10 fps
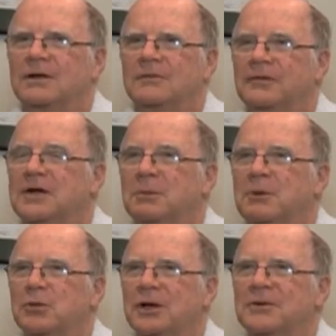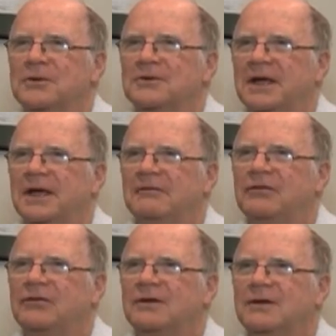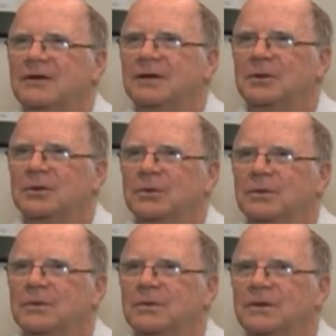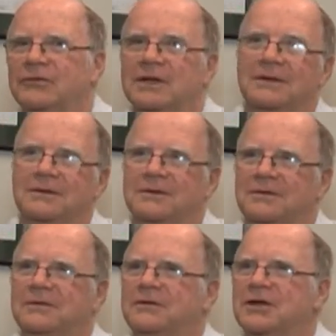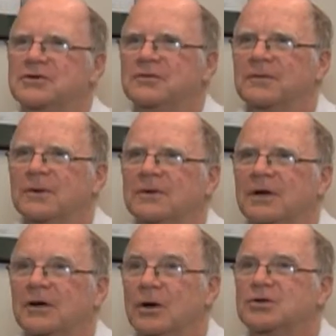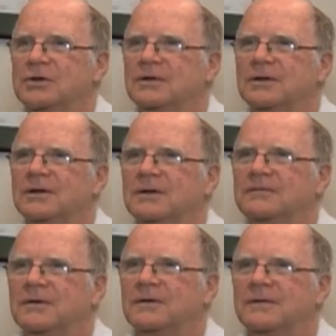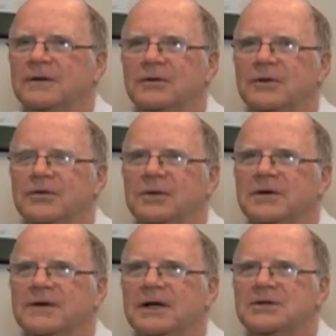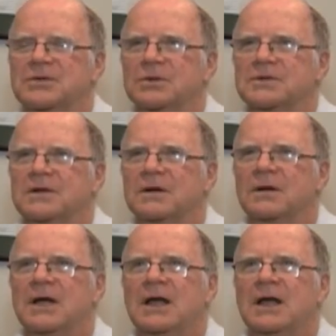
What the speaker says: friend of my brother, Dave's, you know, who was a coacher for the three different high schools here.